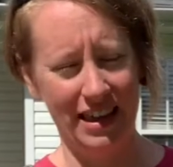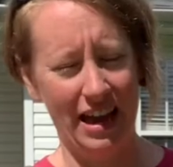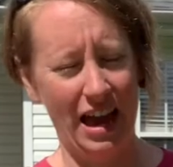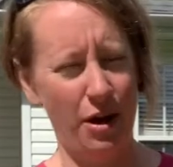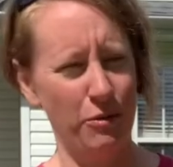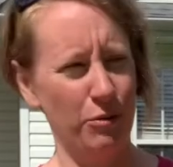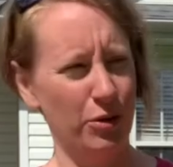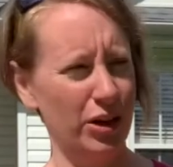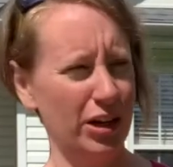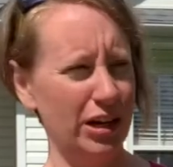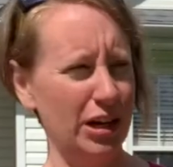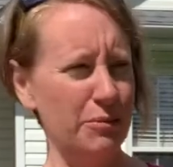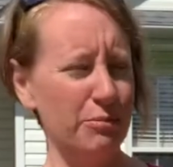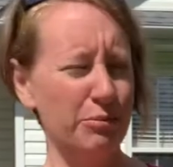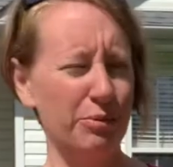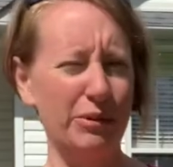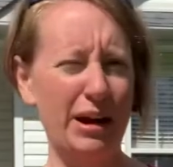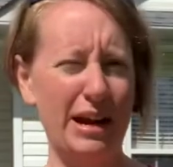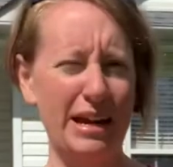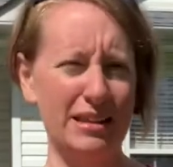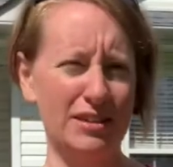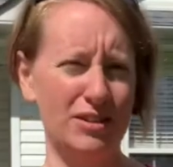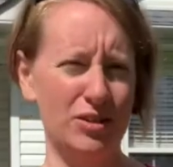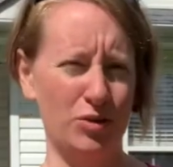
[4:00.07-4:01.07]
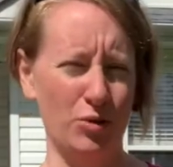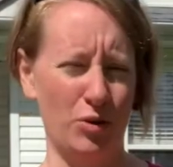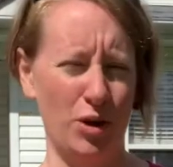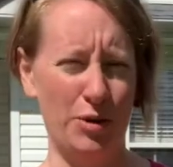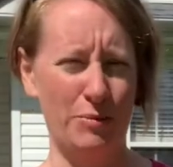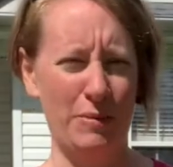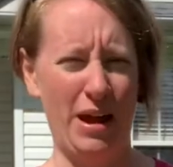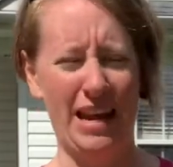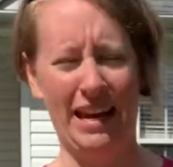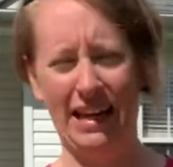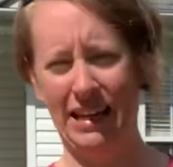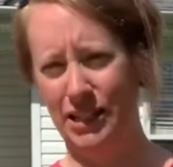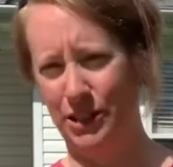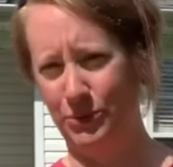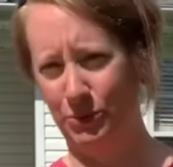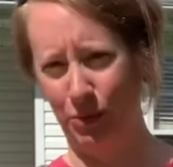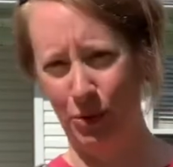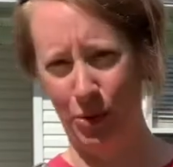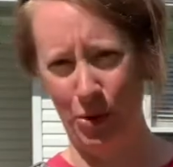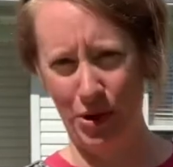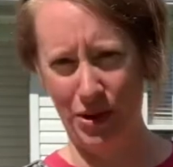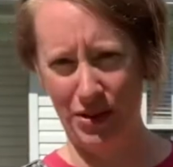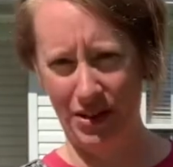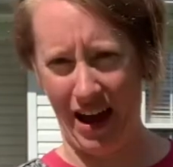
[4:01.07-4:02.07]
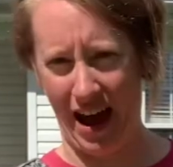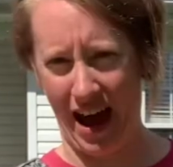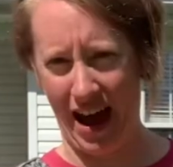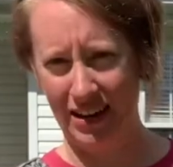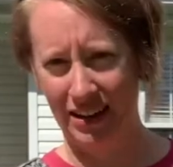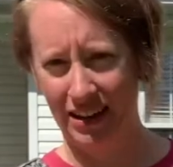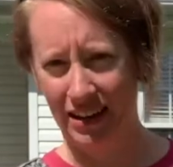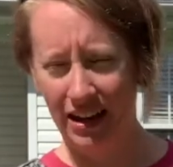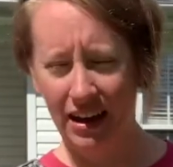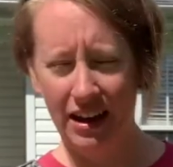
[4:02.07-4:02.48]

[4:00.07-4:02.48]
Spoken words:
and we're going to brainstorm and explore that.